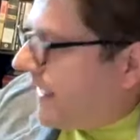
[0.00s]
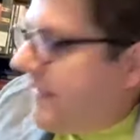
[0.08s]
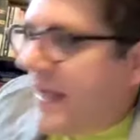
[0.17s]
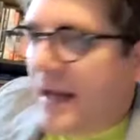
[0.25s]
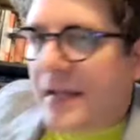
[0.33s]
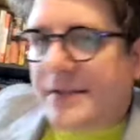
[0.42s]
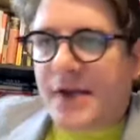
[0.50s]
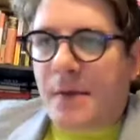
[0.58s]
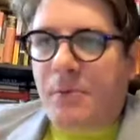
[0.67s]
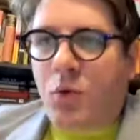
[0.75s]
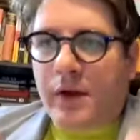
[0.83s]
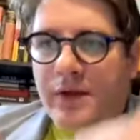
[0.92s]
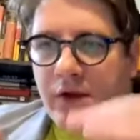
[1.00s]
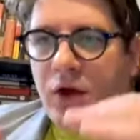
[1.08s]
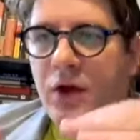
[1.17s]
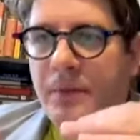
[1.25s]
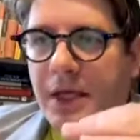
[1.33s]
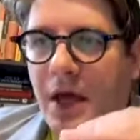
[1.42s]
that at some point they're
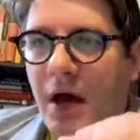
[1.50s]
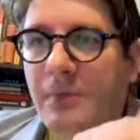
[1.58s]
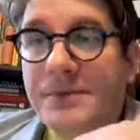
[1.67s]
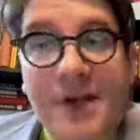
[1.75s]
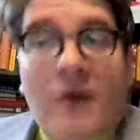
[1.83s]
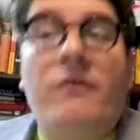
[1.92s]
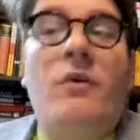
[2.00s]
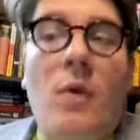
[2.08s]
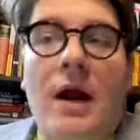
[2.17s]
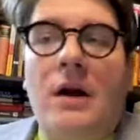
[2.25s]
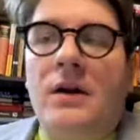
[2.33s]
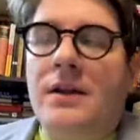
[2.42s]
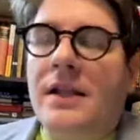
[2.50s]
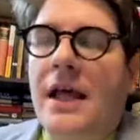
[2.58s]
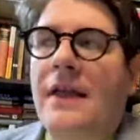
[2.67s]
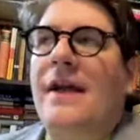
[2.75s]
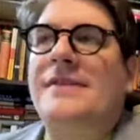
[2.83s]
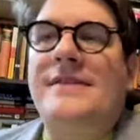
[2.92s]
going to become self-aware and
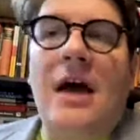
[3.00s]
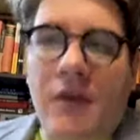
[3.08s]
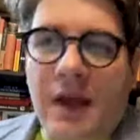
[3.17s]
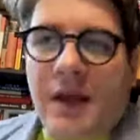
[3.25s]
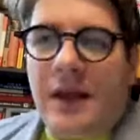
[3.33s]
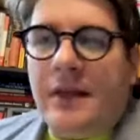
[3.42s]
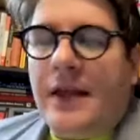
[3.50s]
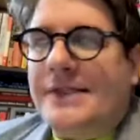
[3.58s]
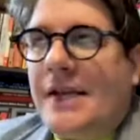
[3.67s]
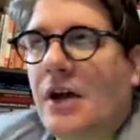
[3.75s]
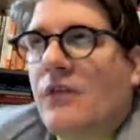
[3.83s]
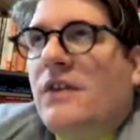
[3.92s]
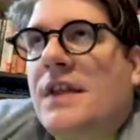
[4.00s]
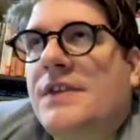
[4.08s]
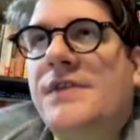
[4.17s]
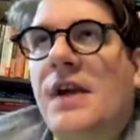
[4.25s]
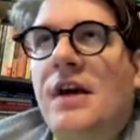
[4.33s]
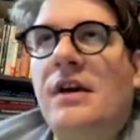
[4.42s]
that, that's how they that's how
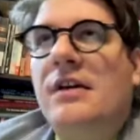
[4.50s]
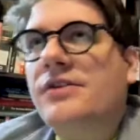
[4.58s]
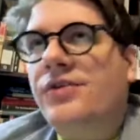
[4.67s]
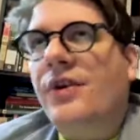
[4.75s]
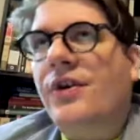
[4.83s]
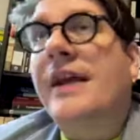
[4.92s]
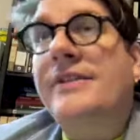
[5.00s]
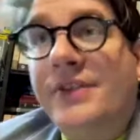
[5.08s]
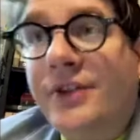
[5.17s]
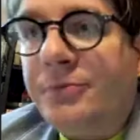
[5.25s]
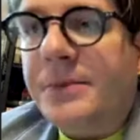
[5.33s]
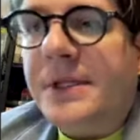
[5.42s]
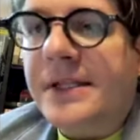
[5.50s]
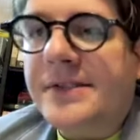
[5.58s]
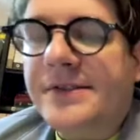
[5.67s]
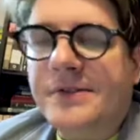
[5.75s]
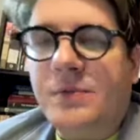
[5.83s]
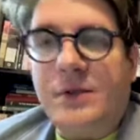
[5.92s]
these uh,
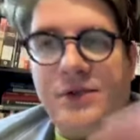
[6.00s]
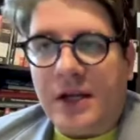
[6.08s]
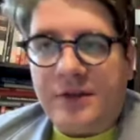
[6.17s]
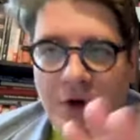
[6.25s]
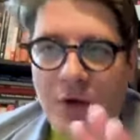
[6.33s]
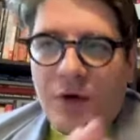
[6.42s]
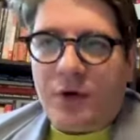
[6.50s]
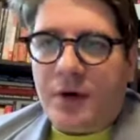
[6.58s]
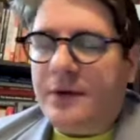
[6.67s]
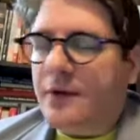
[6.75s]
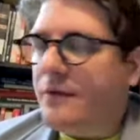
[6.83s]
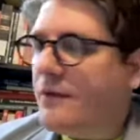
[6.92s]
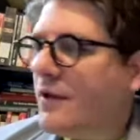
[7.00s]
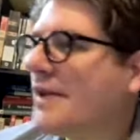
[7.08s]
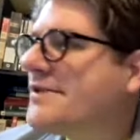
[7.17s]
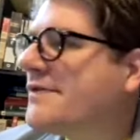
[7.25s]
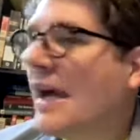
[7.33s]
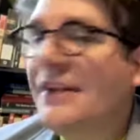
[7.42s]
transhumanists which i don't agree with their
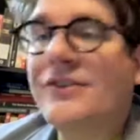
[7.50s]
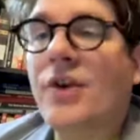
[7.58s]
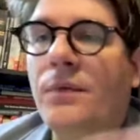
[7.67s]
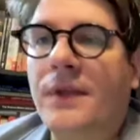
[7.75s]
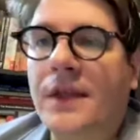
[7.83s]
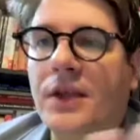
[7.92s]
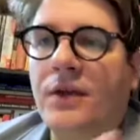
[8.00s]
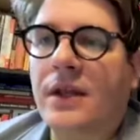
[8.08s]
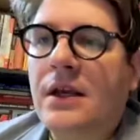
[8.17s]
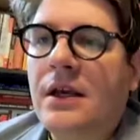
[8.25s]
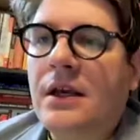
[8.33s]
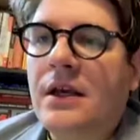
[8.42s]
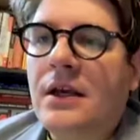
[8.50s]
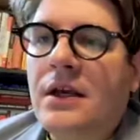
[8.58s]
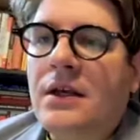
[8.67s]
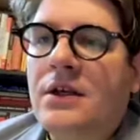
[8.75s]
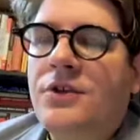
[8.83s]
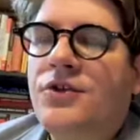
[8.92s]
philosophy i don't think you can
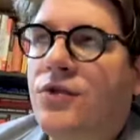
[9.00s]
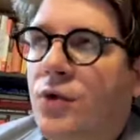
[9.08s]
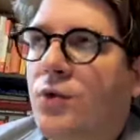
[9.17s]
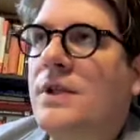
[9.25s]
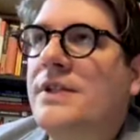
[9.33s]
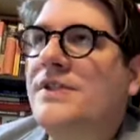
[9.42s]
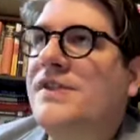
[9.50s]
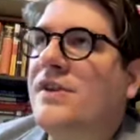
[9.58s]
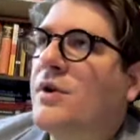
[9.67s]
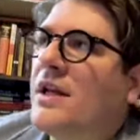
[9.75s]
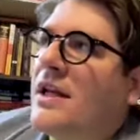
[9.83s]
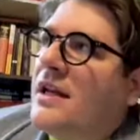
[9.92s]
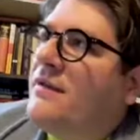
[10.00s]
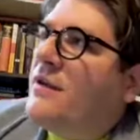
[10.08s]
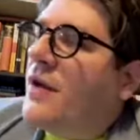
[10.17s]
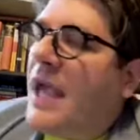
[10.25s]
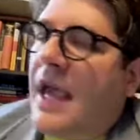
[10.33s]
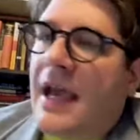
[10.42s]
truly do it and if
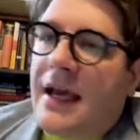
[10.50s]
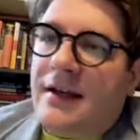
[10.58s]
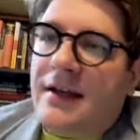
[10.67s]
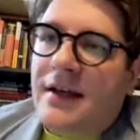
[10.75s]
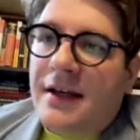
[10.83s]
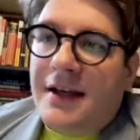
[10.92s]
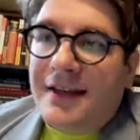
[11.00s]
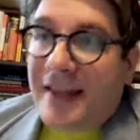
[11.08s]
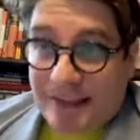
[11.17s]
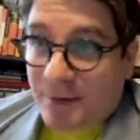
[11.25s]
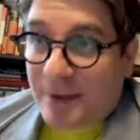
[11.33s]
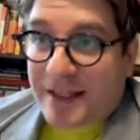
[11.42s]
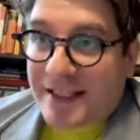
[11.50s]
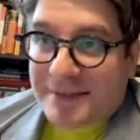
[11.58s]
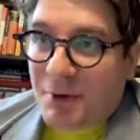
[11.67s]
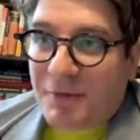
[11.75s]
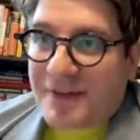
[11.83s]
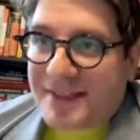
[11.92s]
you can that's what this
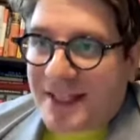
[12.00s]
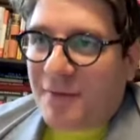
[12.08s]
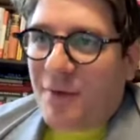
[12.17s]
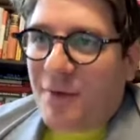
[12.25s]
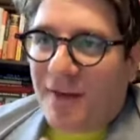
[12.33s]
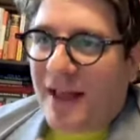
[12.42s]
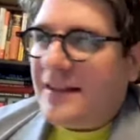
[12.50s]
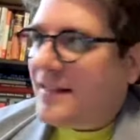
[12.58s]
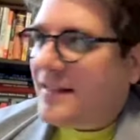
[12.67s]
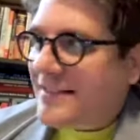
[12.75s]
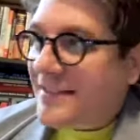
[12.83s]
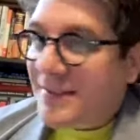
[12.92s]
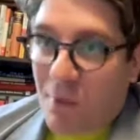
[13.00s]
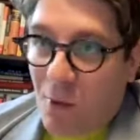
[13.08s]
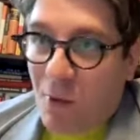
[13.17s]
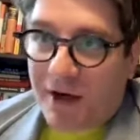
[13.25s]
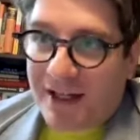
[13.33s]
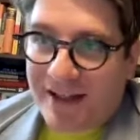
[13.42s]
movie's here for like this is a
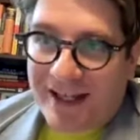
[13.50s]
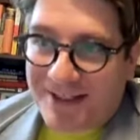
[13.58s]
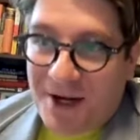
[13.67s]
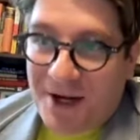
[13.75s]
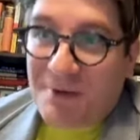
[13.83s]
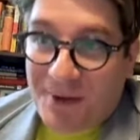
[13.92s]
warning like don't do